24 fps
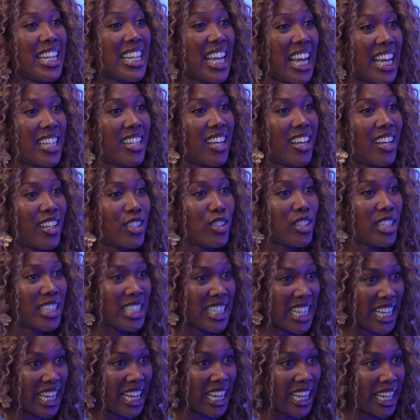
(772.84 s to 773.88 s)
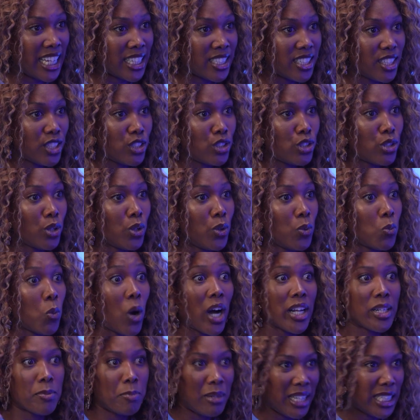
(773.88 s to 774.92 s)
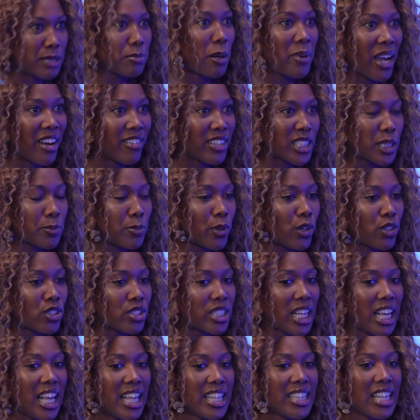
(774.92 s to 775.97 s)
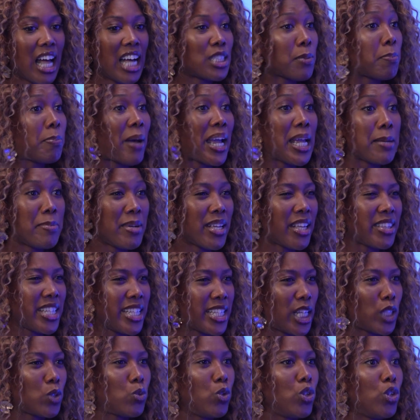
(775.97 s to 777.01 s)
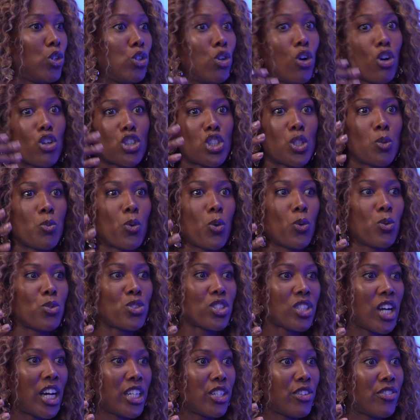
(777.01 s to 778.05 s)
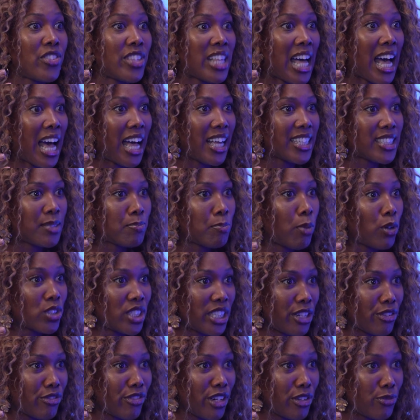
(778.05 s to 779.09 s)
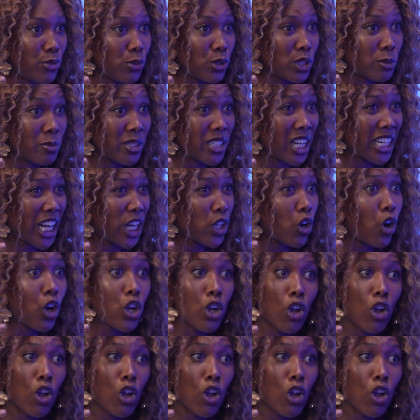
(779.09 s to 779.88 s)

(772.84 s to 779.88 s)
inner need to, one, please my parents, because as a baby, I think that's what you look towards, kind of that positive reinforcement. And I got a